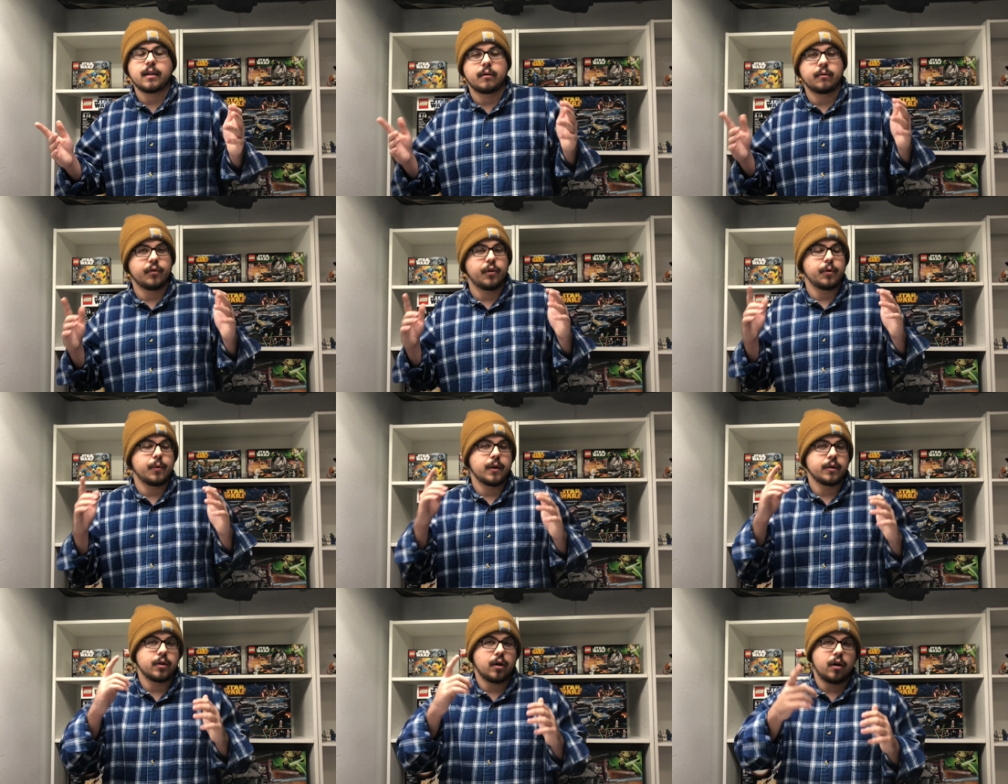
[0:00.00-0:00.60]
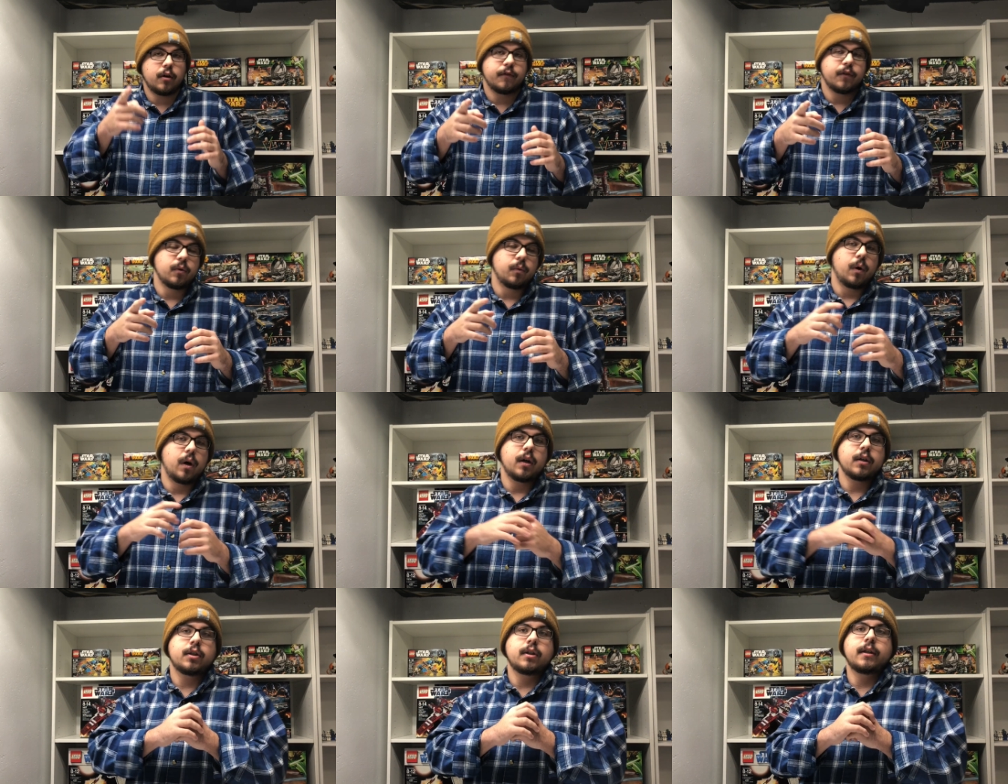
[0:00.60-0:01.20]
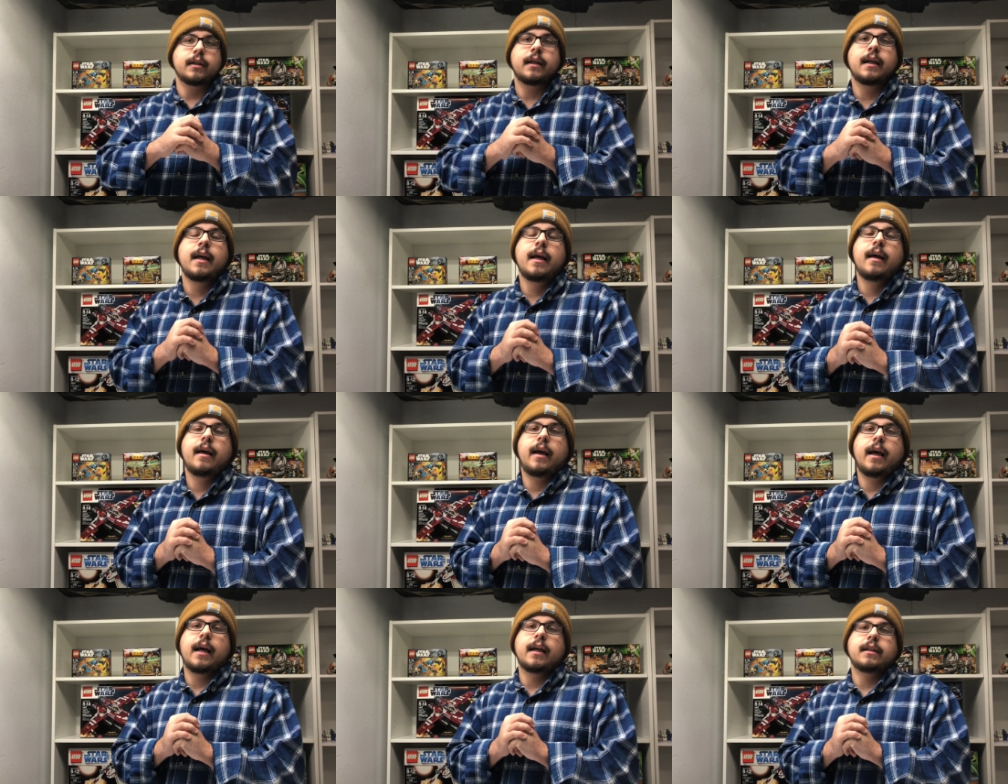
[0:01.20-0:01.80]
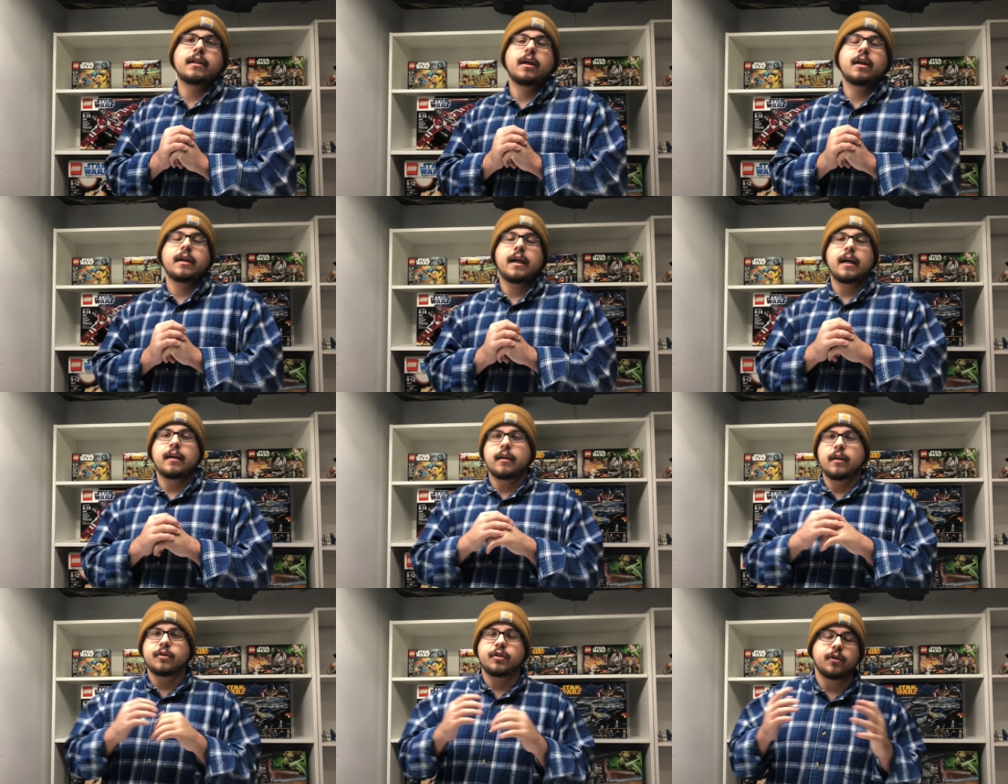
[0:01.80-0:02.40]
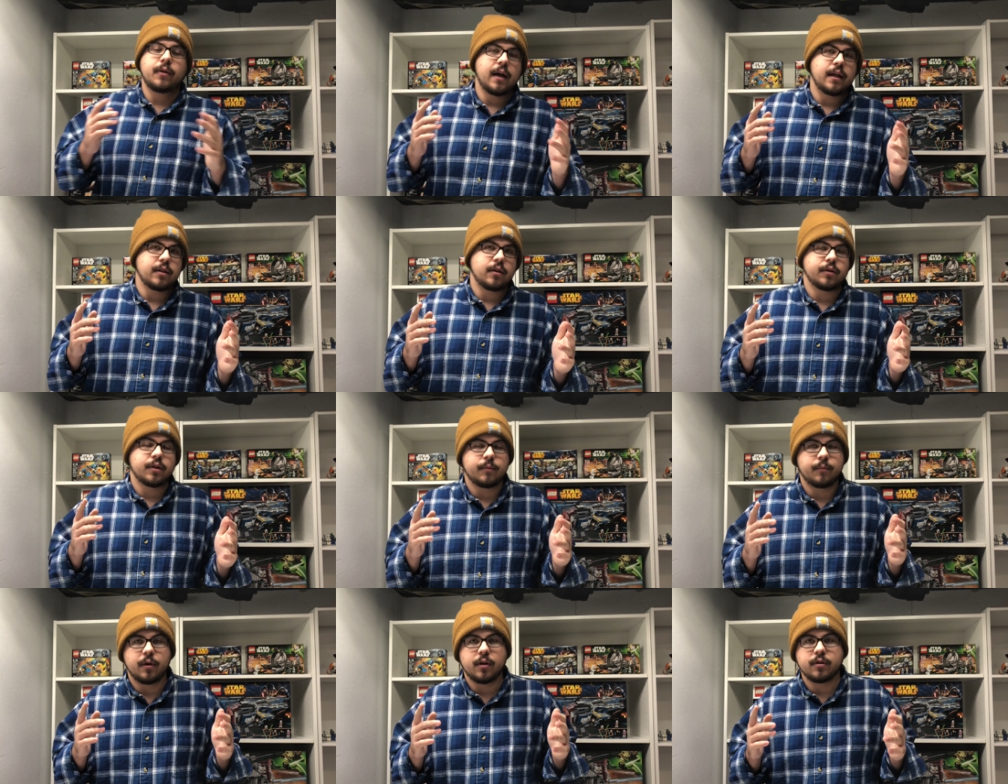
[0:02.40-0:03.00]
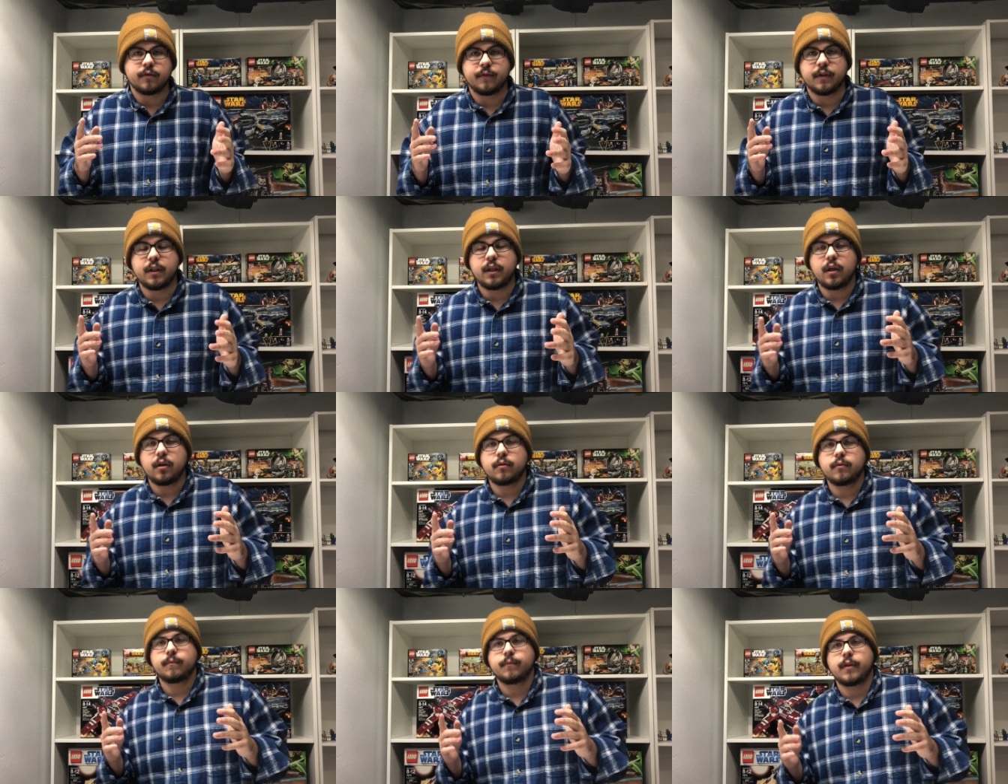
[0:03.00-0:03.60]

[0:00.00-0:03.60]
I want to thank you guys all for watching, and uh, again, I'll see you guys on tomorrow's video.